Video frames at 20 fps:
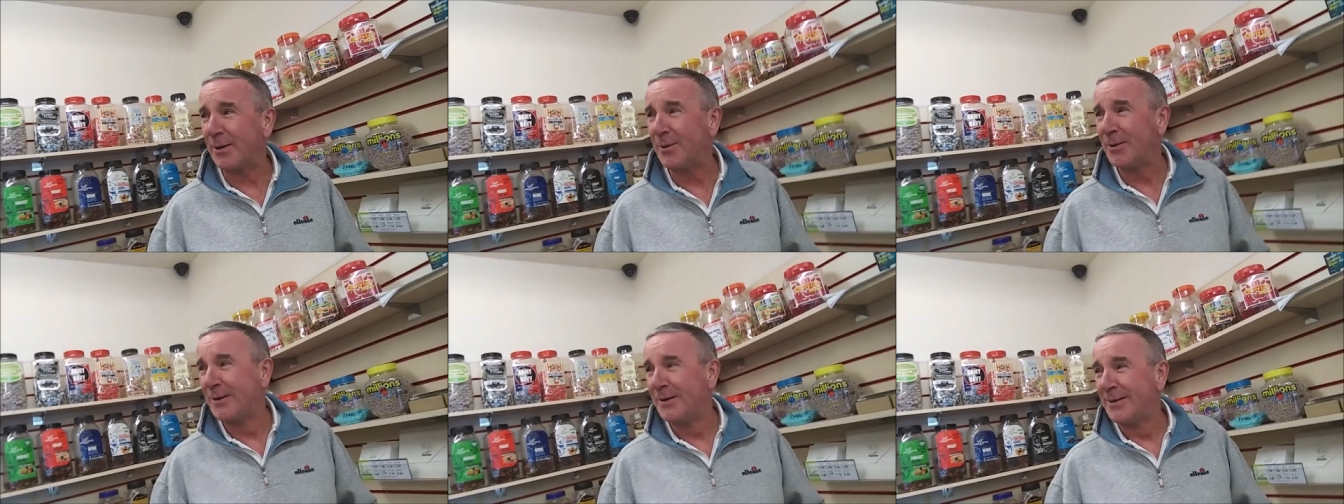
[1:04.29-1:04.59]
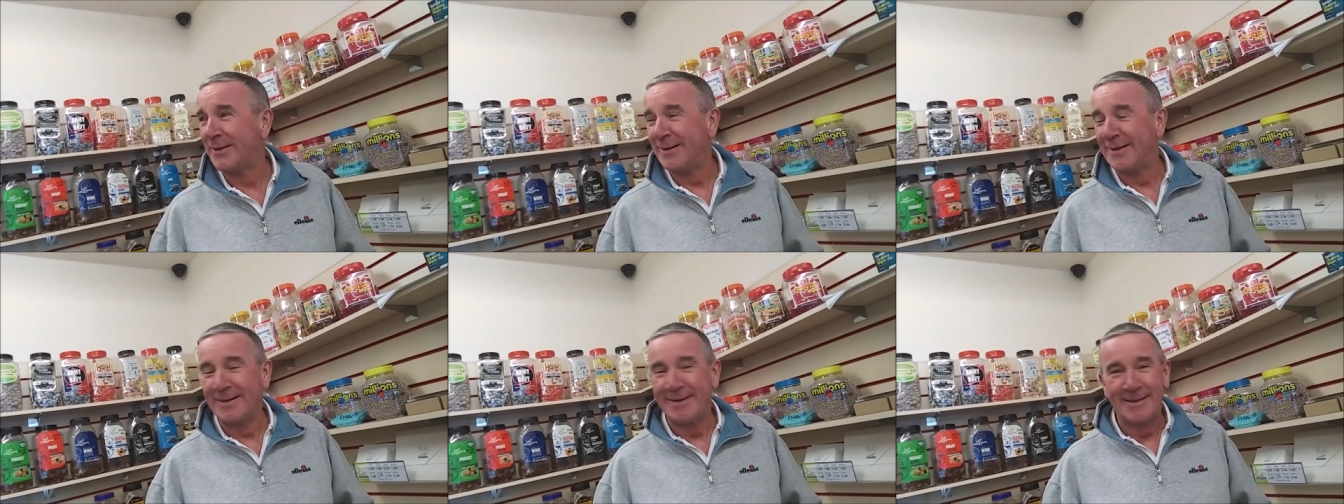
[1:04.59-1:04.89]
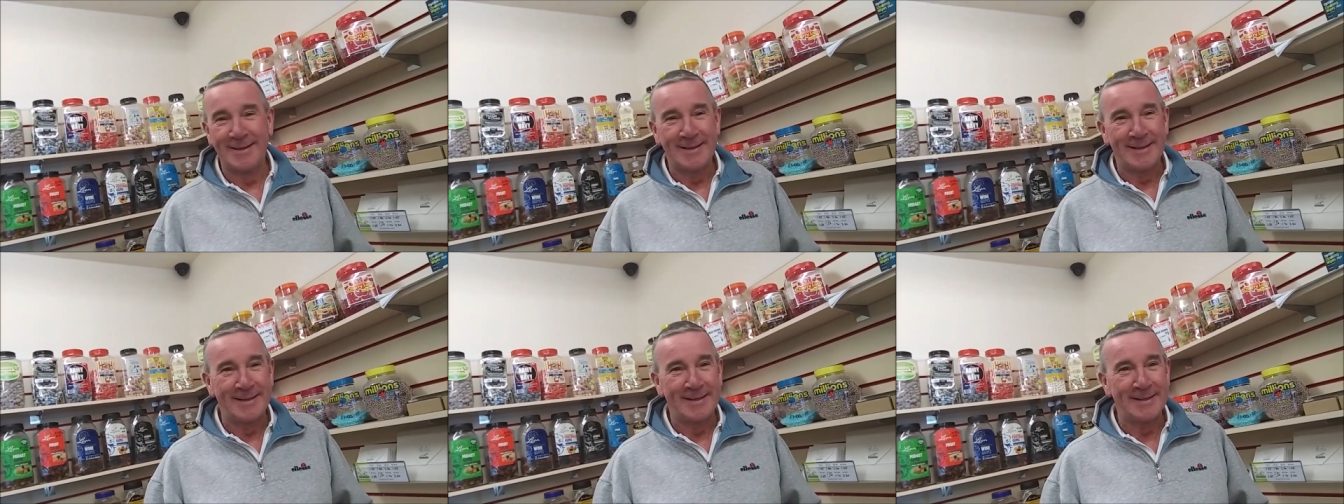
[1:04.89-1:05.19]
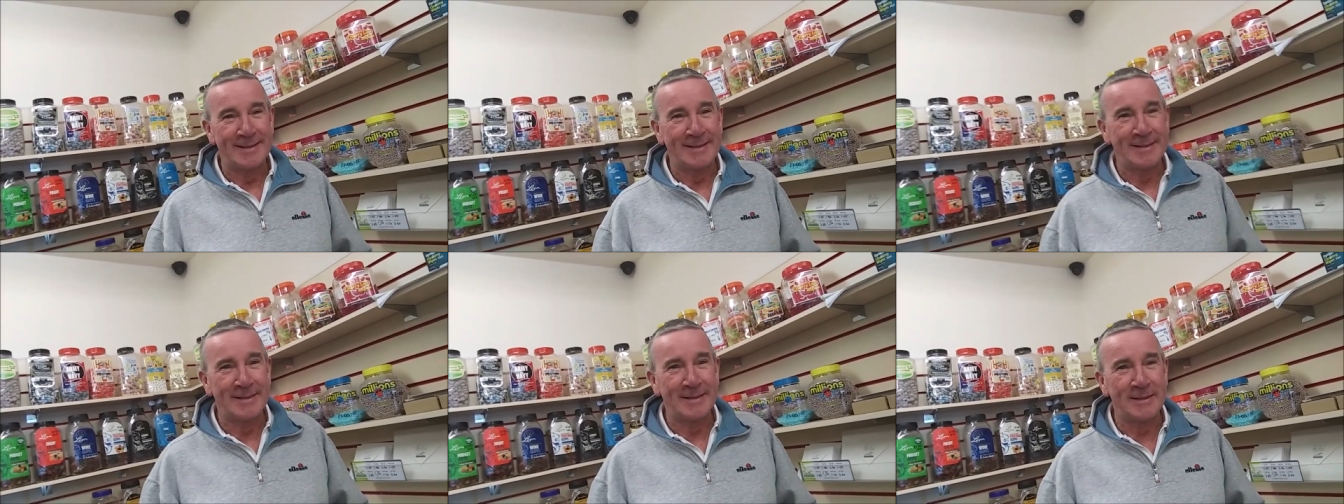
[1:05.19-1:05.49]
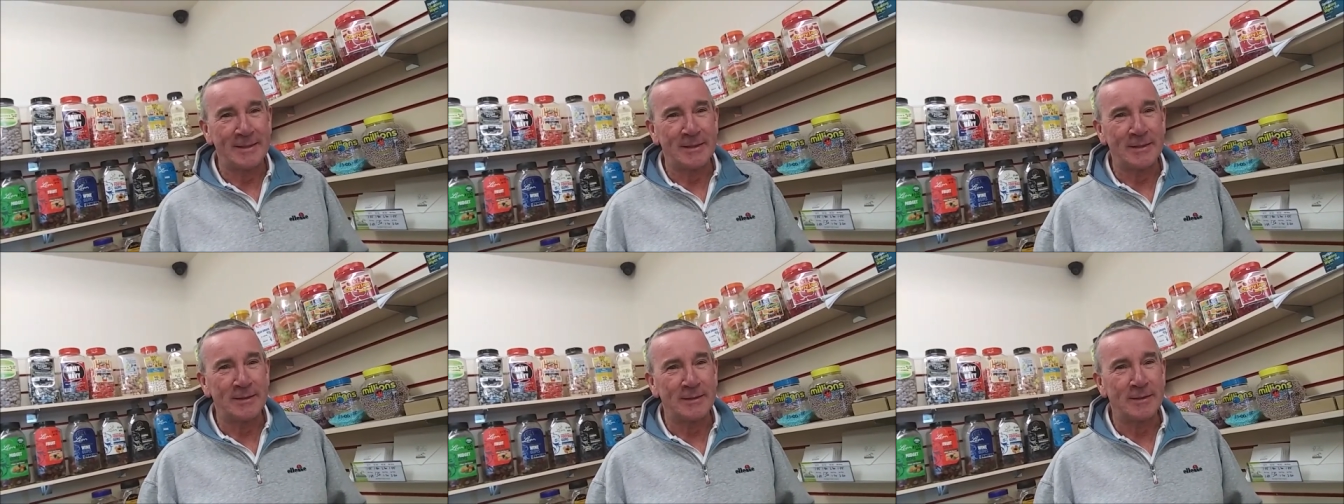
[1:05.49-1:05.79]
Yes.
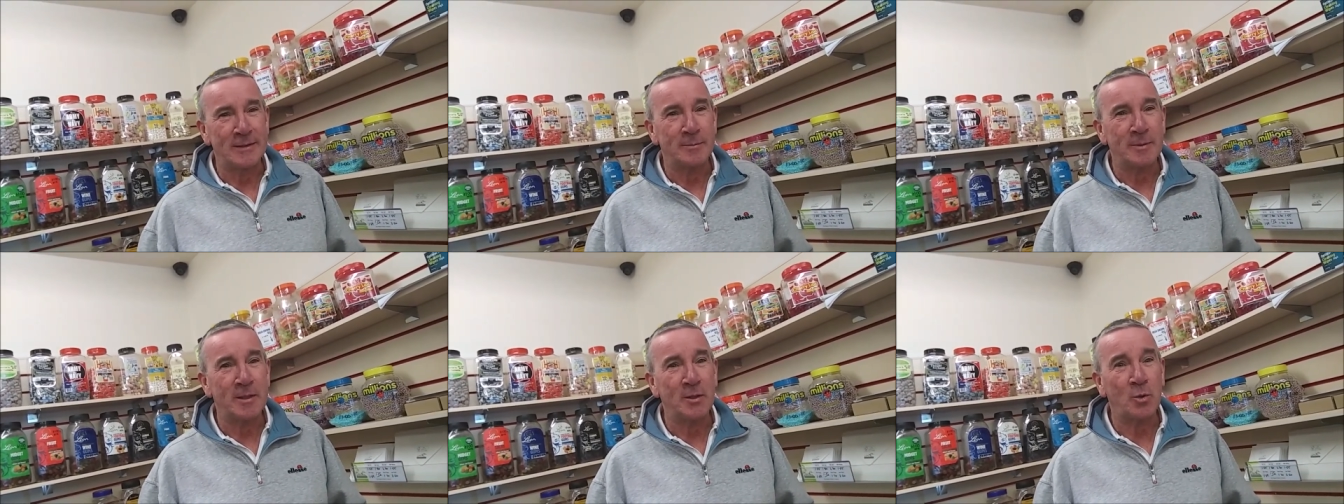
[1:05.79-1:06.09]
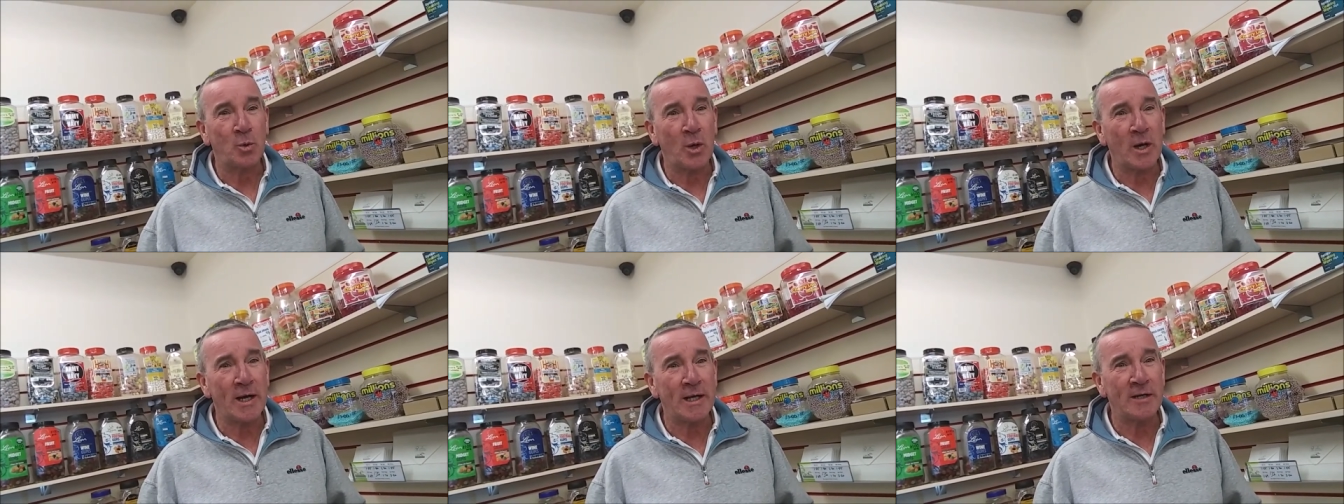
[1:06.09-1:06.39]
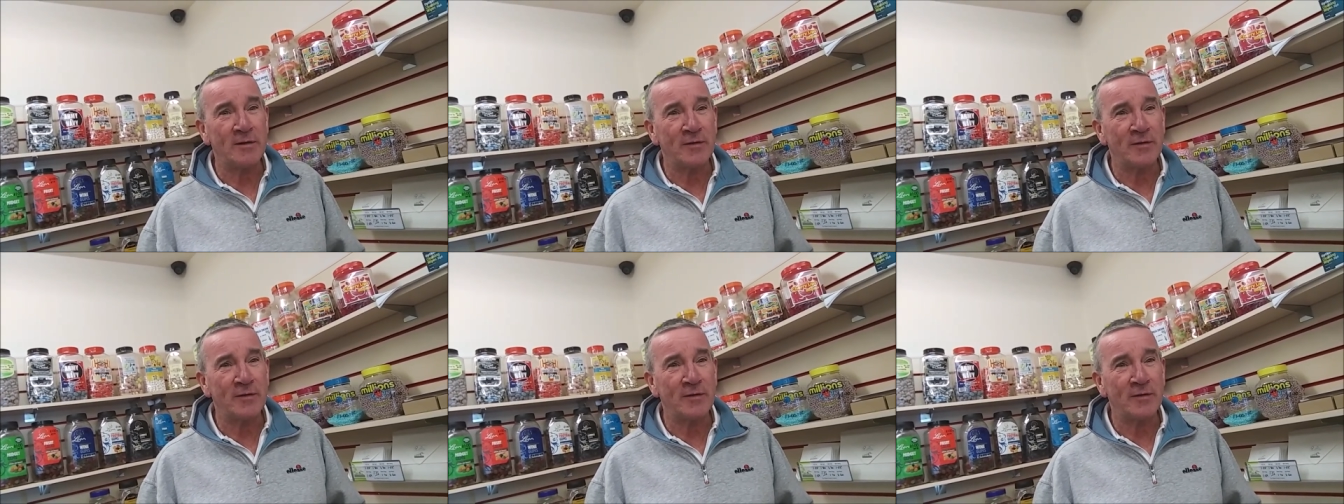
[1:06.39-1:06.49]
Uh, it's been quite